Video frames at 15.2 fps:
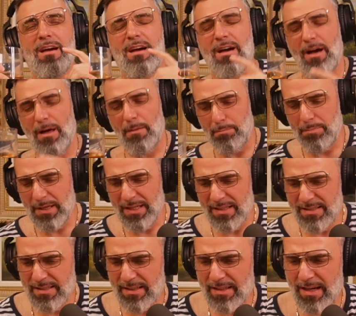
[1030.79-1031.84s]
Got bills
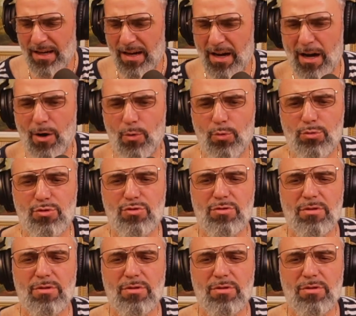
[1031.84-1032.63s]
in the house.